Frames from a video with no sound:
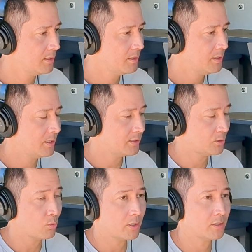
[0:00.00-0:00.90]
and to
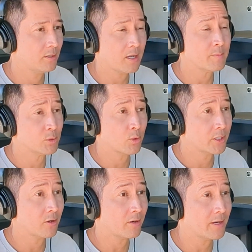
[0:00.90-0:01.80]
where you
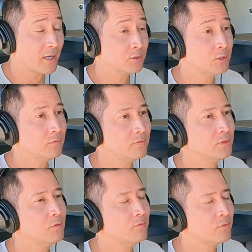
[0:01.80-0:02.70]
are now,
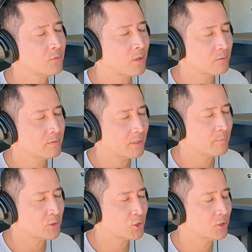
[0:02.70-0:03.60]
you've grown and
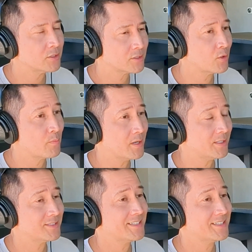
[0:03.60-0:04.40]
matured so much.